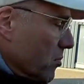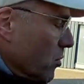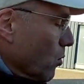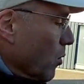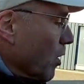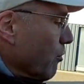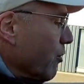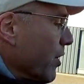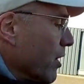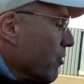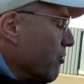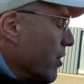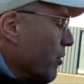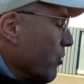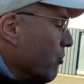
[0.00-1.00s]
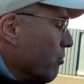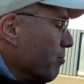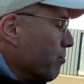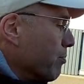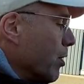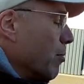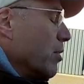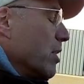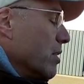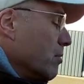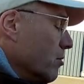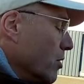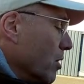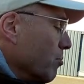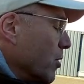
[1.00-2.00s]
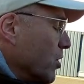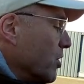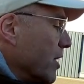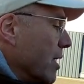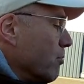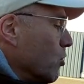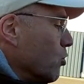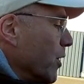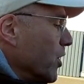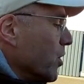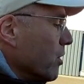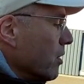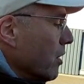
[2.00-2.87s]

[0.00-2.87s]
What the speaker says: one fails, there's probably not much time to switch.